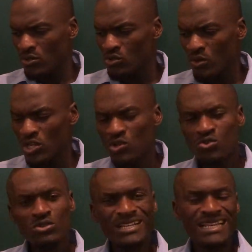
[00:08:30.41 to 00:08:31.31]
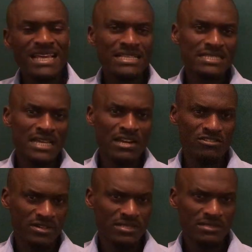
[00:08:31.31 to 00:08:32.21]
also include client's
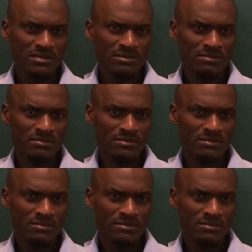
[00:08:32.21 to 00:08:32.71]
address.